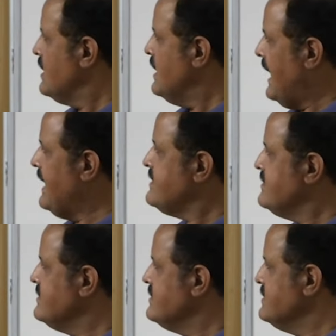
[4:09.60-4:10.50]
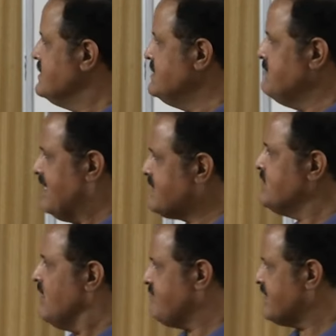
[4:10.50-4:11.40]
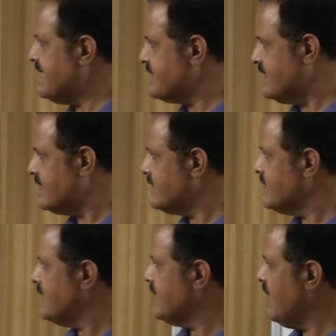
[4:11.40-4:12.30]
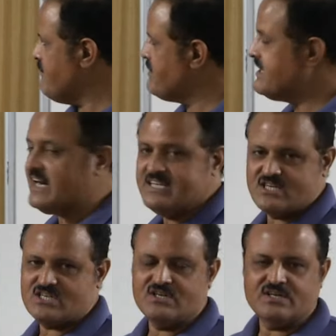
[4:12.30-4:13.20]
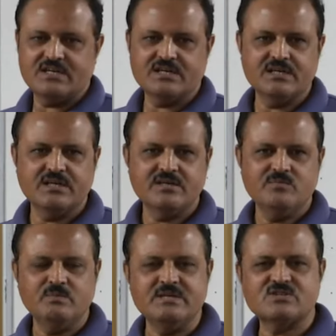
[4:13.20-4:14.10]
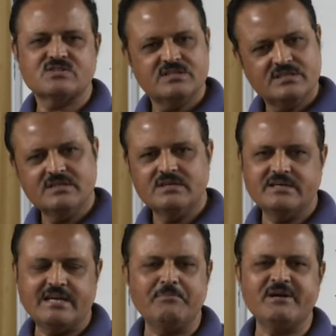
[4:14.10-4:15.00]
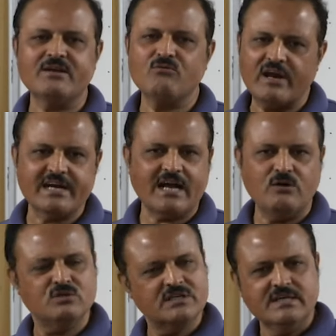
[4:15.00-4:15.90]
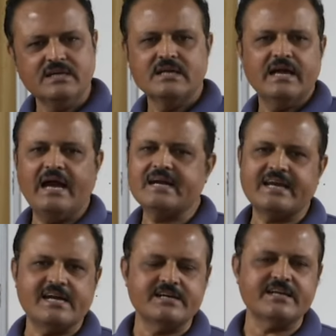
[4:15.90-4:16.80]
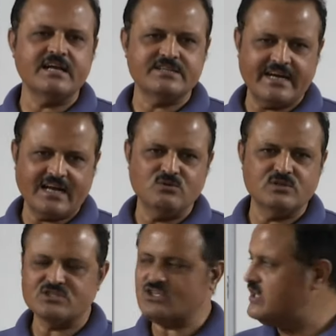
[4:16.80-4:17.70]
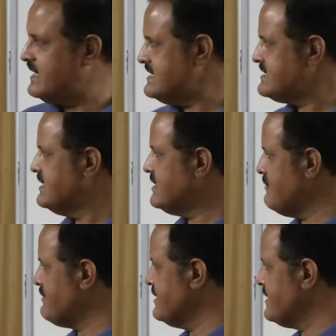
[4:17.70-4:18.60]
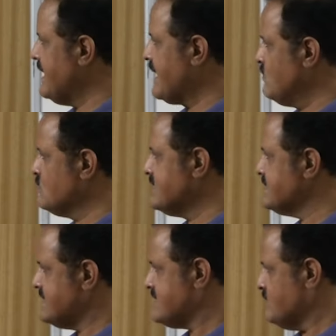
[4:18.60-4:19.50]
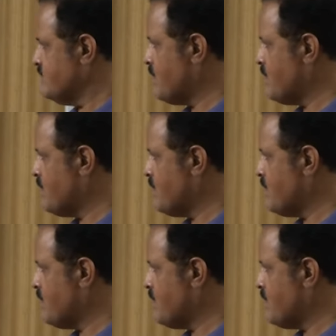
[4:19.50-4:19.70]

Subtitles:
And the method of writing every transaction means debiting one account and crediting other account is called as double entry accounting system.